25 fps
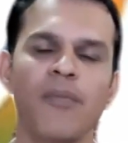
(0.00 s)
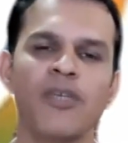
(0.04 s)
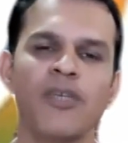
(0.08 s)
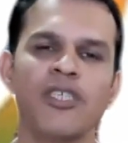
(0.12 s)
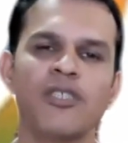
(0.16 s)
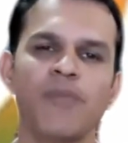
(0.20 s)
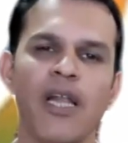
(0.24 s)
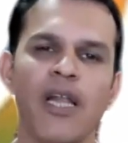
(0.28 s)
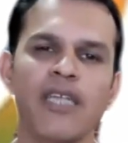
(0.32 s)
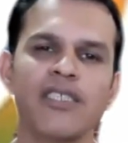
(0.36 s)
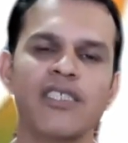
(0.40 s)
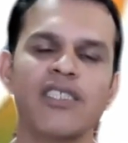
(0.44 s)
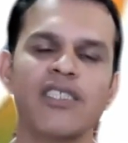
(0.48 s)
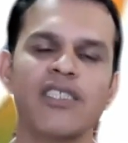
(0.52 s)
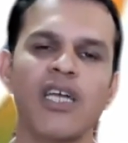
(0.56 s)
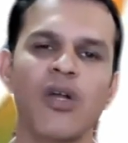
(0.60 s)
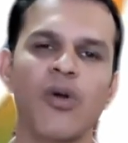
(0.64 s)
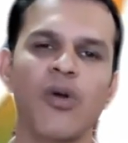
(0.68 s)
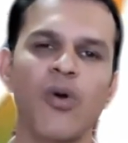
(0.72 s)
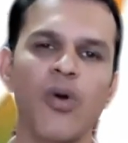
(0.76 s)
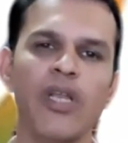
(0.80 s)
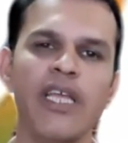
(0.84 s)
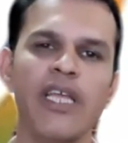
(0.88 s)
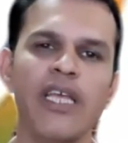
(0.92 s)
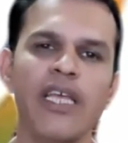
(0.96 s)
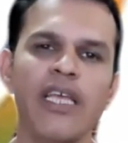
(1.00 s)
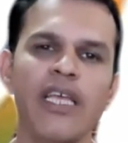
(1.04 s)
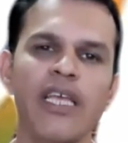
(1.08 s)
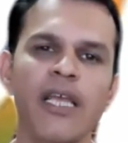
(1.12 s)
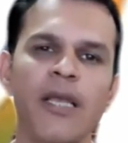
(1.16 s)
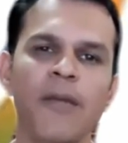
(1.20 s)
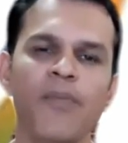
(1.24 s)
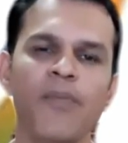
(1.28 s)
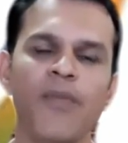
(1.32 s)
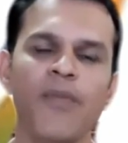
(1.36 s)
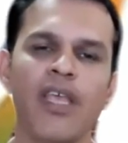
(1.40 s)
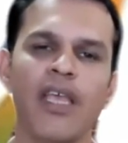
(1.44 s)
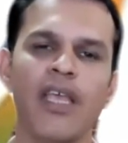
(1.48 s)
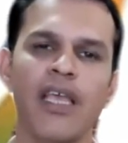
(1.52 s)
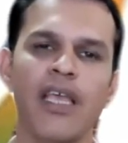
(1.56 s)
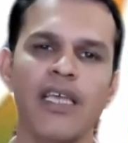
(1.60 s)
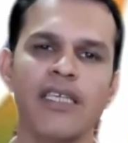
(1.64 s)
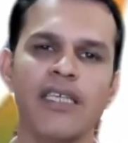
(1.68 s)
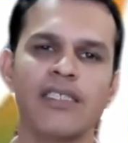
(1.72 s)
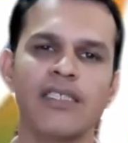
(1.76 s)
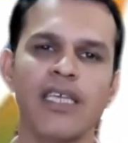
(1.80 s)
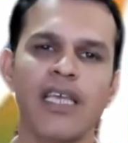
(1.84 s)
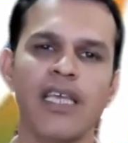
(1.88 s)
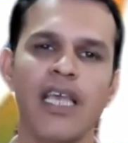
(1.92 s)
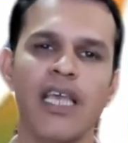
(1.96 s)
Ms. Prajakta Koli
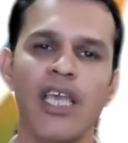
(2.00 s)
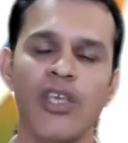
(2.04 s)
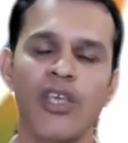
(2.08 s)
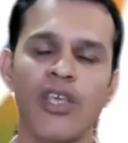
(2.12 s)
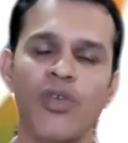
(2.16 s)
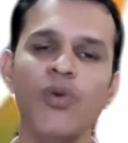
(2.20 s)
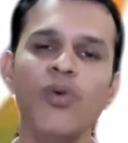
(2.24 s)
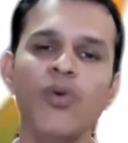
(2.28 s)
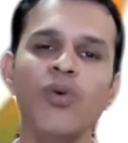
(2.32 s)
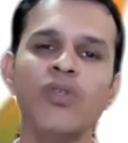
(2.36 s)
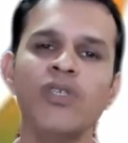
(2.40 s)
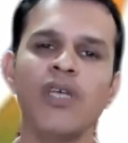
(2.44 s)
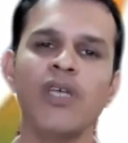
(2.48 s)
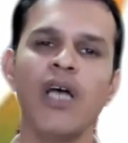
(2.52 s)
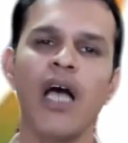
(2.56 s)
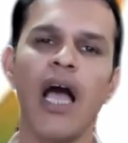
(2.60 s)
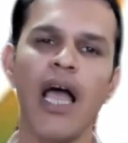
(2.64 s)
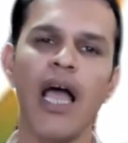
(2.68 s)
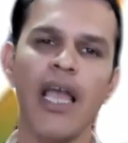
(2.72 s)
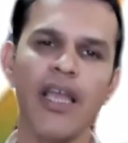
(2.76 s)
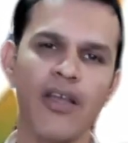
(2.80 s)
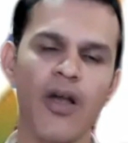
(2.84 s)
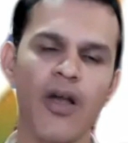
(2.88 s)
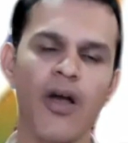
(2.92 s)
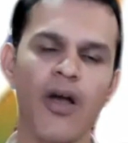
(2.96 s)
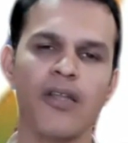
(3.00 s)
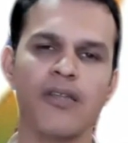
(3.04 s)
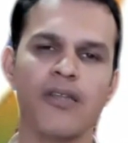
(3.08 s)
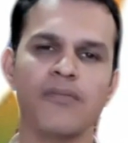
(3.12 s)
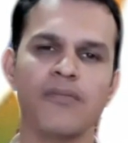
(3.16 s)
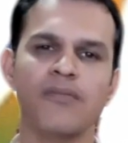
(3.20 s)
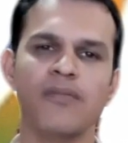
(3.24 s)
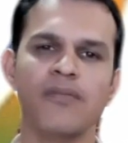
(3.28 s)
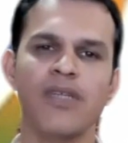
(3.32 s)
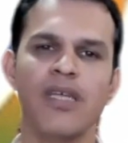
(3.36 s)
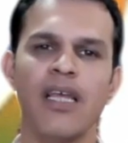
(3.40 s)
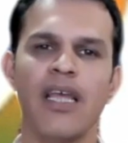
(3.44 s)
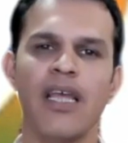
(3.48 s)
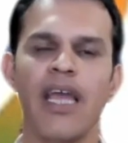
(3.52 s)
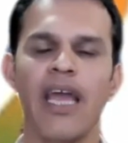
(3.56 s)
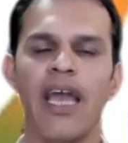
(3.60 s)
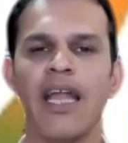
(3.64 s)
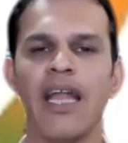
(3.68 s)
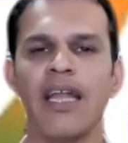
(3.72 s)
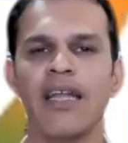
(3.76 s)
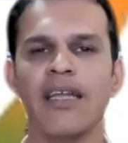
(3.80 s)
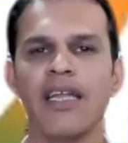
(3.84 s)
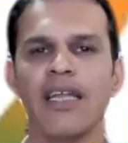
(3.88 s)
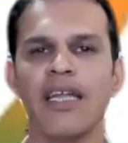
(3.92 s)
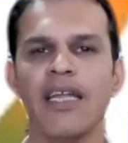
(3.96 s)
is a youth icon,
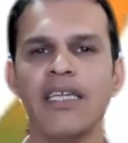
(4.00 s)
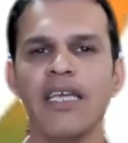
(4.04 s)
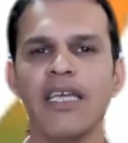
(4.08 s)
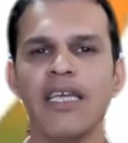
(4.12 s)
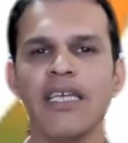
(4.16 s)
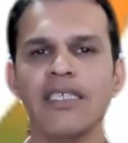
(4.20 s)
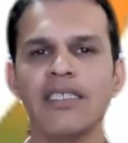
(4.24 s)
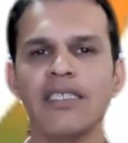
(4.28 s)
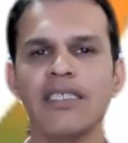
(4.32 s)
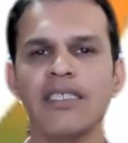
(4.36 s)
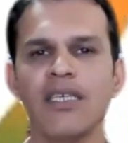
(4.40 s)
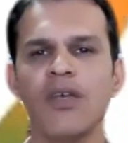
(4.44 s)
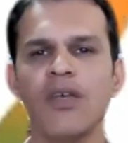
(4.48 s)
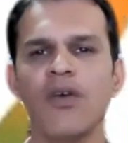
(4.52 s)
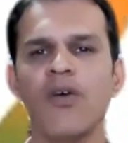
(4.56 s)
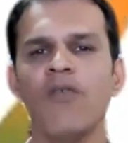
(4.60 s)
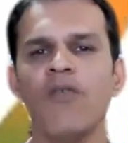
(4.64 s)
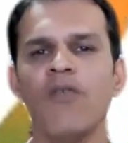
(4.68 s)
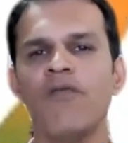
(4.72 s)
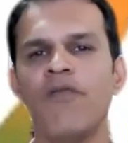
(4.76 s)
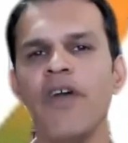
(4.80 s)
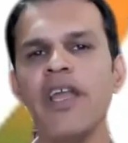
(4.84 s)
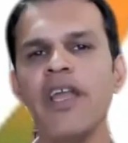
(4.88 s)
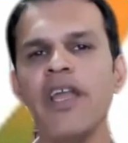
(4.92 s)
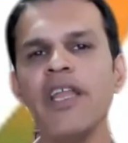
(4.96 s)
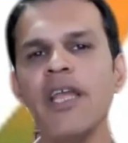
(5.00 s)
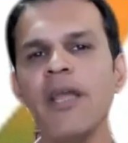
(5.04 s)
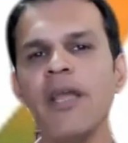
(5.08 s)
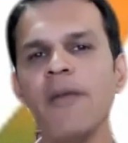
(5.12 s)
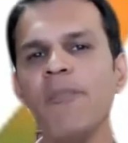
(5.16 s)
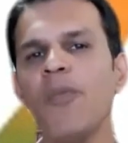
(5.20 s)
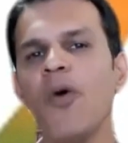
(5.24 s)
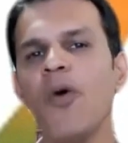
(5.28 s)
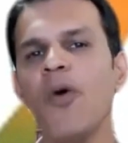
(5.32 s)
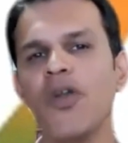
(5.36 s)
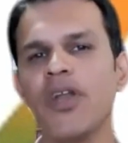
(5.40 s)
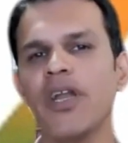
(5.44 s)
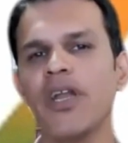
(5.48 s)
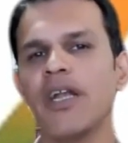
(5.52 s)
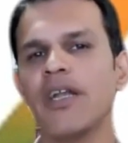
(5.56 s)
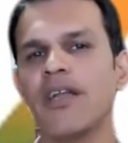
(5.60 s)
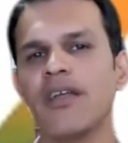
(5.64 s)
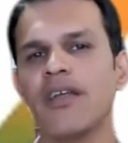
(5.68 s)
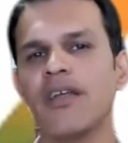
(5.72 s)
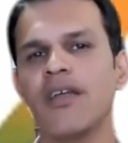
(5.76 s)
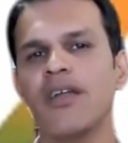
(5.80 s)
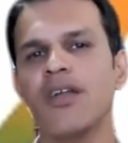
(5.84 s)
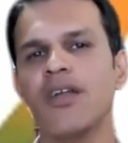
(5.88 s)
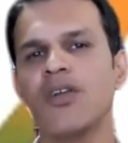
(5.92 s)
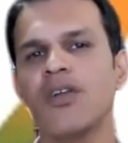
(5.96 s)
and it is very
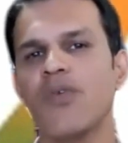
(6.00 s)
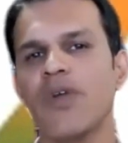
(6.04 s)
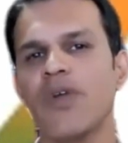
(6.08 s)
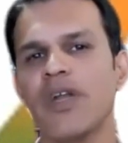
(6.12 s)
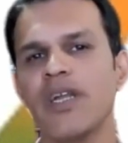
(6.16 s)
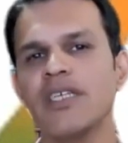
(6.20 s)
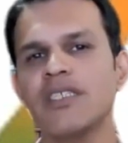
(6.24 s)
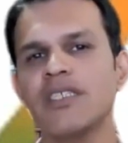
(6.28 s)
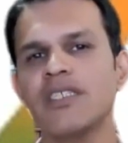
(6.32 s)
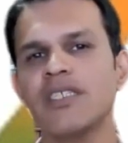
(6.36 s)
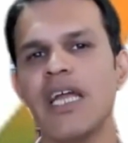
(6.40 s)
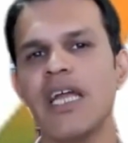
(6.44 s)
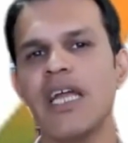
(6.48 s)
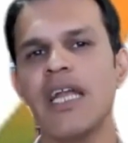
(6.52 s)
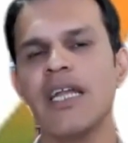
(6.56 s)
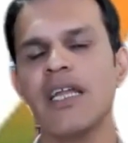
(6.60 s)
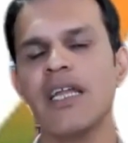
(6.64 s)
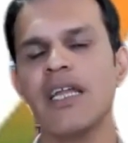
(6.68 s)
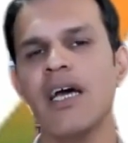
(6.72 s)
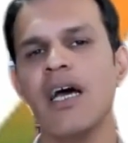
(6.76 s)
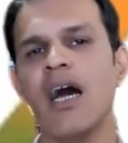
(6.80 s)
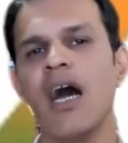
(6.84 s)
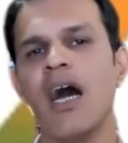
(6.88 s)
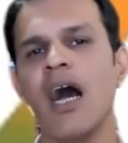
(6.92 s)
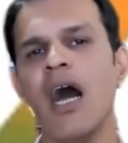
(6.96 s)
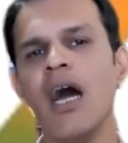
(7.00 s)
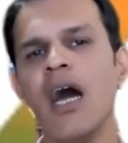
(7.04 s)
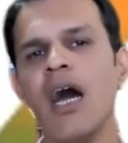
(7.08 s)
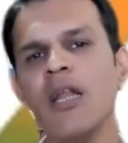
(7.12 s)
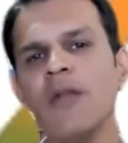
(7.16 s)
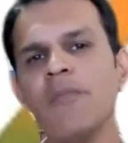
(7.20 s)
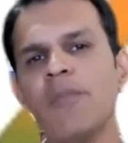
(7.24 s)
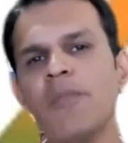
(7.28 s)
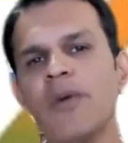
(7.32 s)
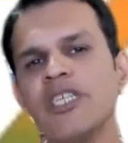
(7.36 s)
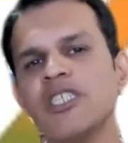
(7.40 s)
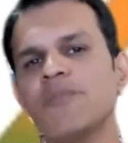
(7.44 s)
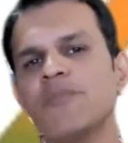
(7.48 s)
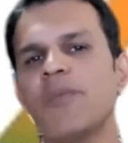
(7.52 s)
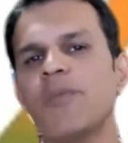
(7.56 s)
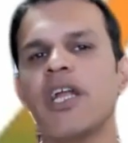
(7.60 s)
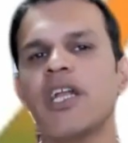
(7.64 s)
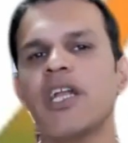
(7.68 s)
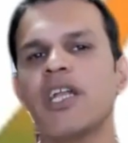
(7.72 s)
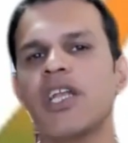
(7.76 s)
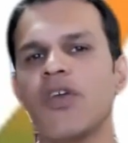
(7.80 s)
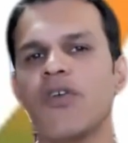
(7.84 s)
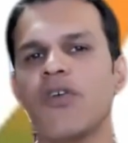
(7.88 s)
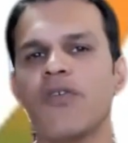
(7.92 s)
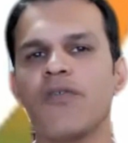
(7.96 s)
important to understand her
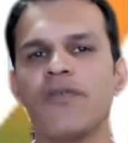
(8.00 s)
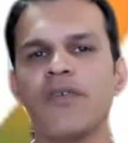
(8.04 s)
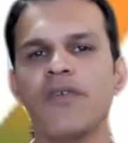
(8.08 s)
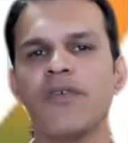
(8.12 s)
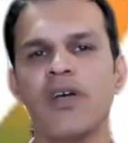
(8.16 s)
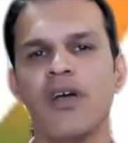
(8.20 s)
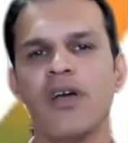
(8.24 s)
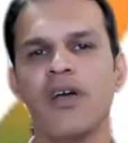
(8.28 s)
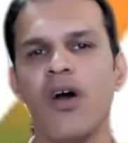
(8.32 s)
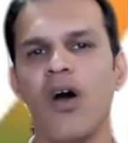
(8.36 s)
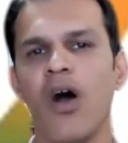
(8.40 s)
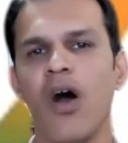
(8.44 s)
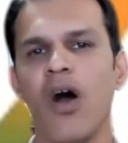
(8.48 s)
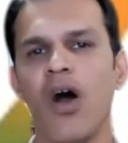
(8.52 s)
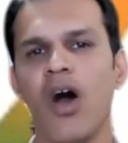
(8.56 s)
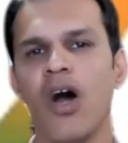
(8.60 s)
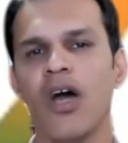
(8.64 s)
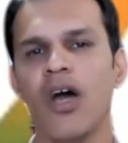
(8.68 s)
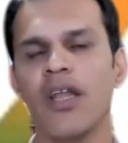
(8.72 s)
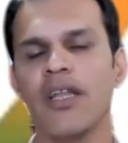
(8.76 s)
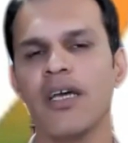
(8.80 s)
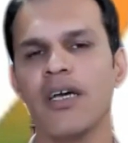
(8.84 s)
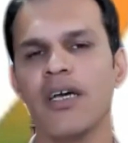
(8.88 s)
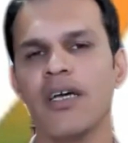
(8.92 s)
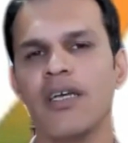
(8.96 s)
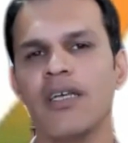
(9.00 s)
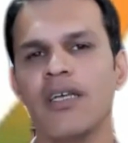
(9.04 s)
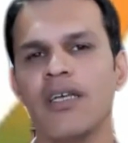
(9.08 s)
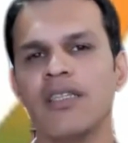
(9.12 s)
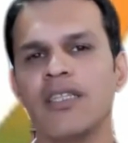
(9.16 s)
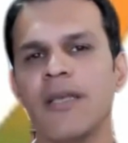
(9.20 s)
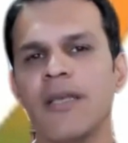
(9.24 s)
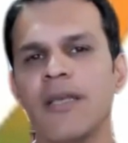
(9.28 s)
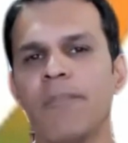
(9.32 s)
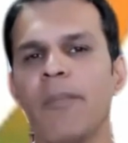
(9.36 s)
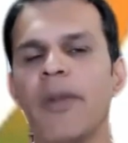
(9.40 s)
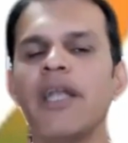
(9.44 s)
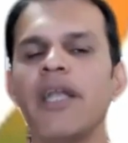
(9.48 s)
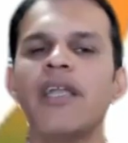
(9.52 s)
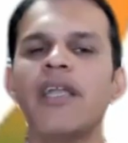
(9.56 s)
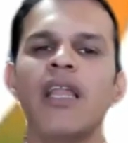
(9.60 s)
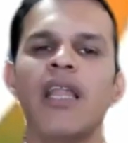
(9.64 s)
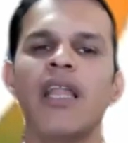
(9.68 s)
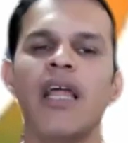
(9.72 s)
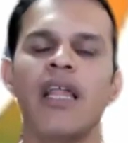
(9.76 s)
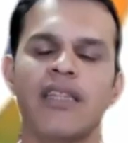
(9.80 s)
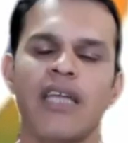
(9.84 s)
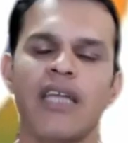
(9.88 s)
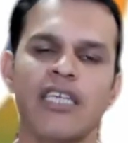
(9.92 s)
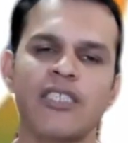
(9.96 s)
perspective on the mental
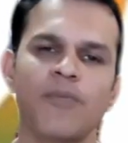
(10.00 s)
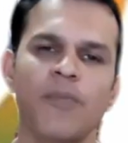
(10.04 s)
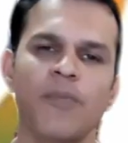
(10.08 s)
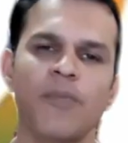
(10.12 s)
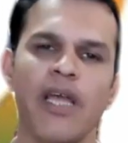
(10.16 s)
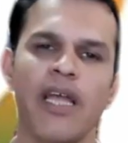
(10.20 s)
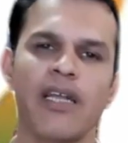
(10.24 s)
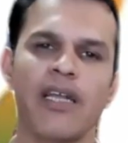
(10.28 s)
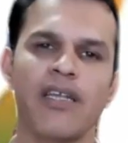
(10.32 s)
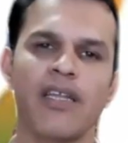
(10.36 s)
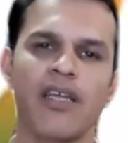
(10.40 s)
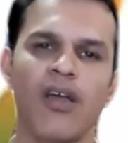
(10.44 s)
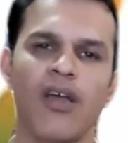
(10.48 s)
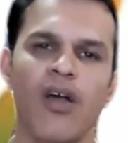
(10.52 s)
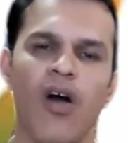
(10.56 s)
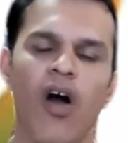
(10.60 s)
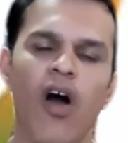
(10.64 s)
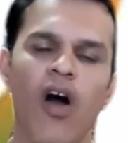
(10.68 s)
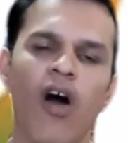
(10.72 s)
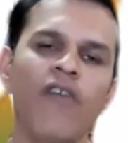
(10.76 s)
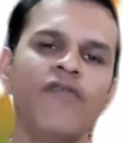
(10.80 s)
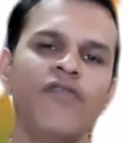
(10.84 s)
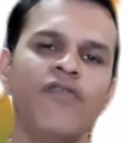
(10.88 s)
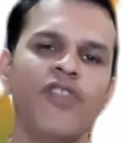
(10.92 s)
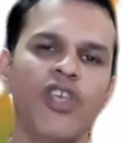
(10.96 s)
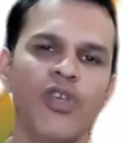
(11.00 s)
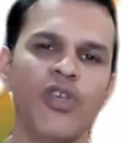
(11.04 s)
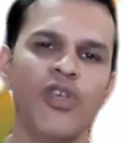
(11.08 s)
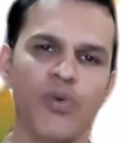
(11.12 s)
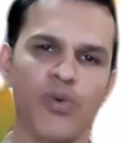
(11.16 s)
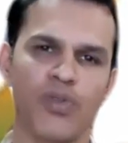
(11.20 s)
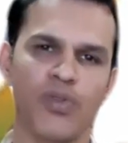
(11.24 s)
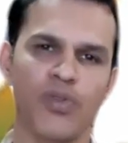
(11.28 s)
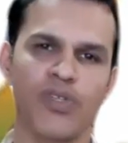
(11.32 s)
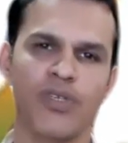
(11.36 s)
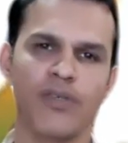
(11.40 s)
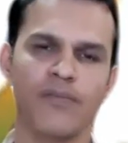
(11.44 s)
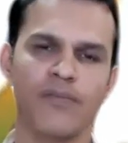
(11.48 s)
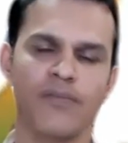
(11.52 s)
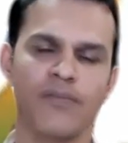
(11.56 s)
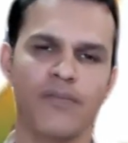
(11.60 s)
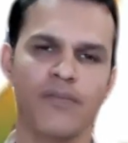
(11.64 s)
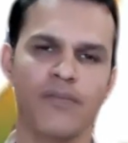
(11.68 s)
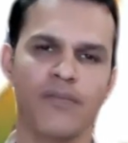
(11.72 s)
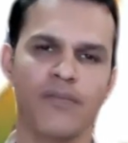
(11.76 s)
health aspect of the youth.